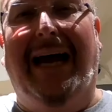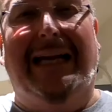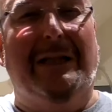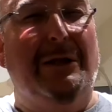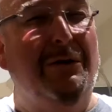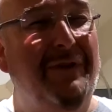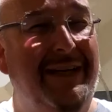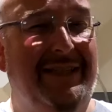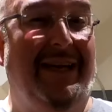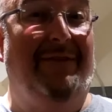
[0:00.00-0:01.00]
I'd love
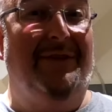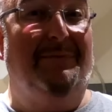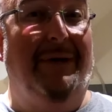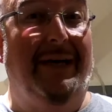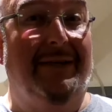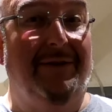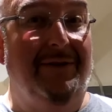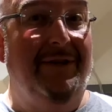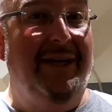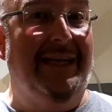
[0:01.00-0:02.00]
it to have a
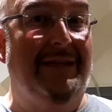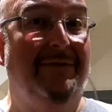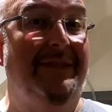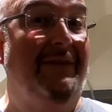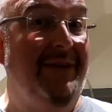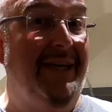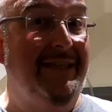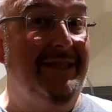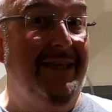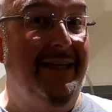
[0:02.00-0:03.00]
sparkle and I'd love it to have a
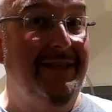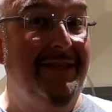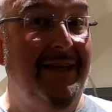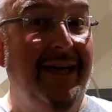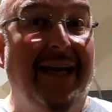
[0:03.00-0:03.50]
nice taste.